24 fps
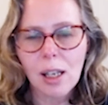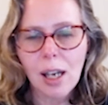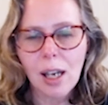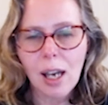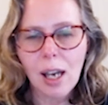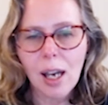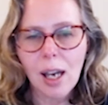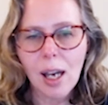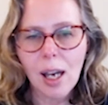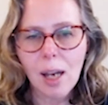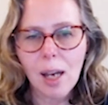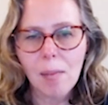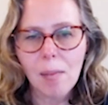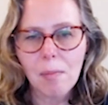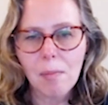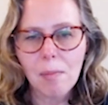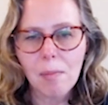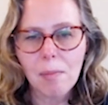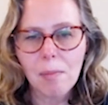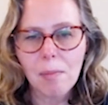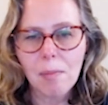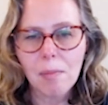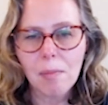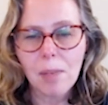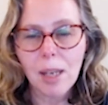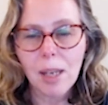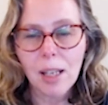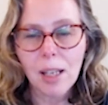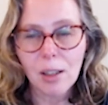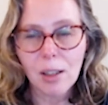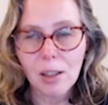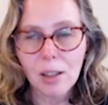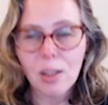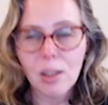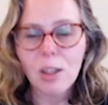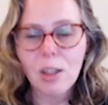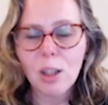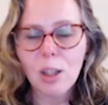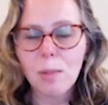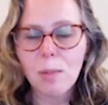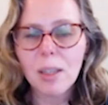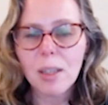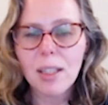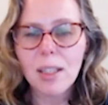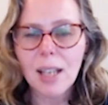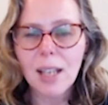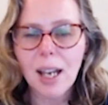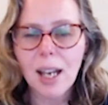and consumer
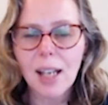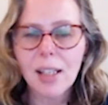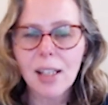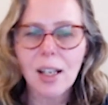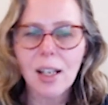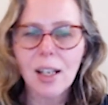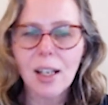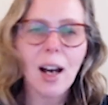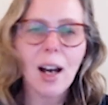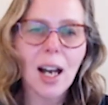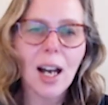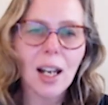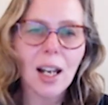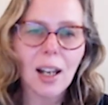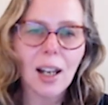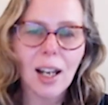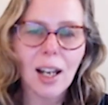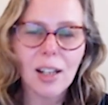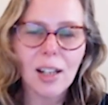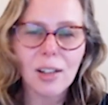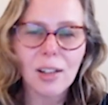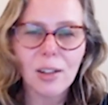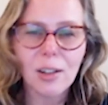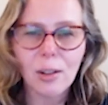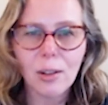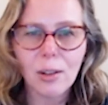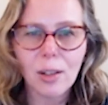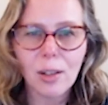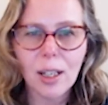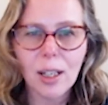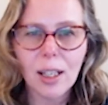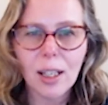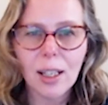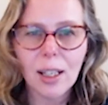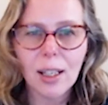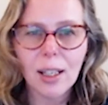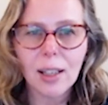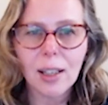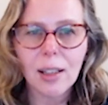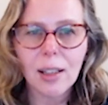data highlighted earlier,